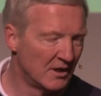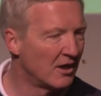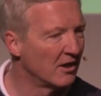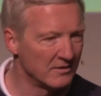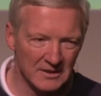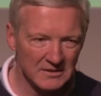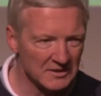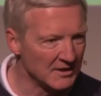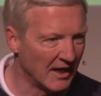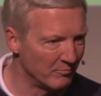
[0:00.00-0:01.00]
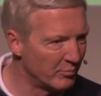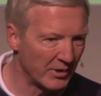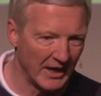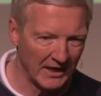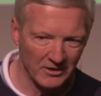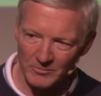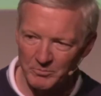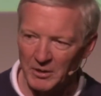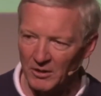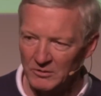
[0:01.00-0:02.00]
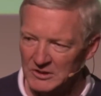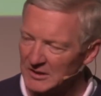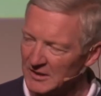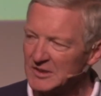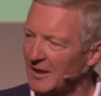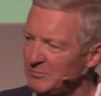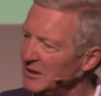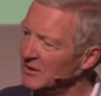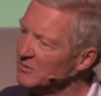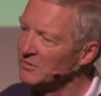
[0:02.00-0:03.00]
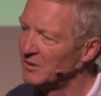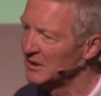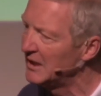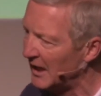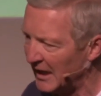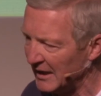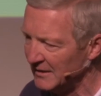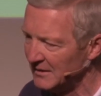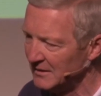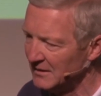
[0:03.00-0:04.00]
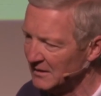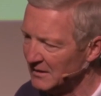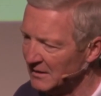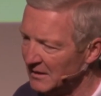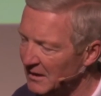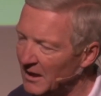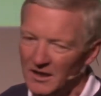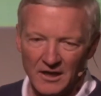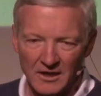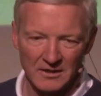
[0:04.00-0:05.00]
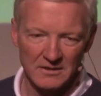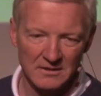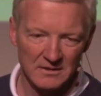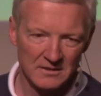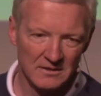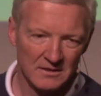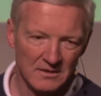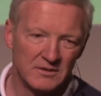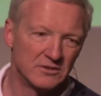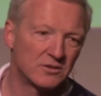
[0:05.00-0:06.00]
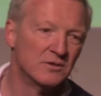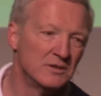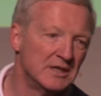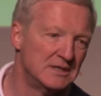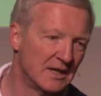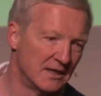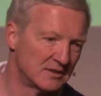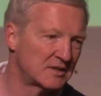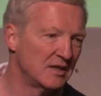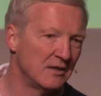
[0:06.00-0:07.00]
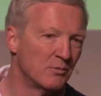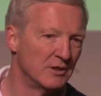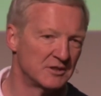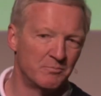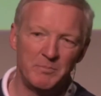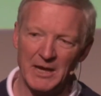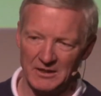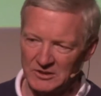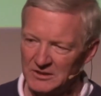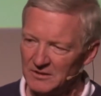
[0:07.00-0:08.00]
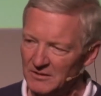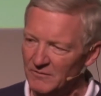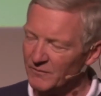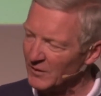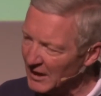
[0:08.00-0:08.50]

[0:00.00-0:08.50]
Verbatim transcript: a heart that does not brag or boast except in the Lord God, a heart that truly does seek what is best for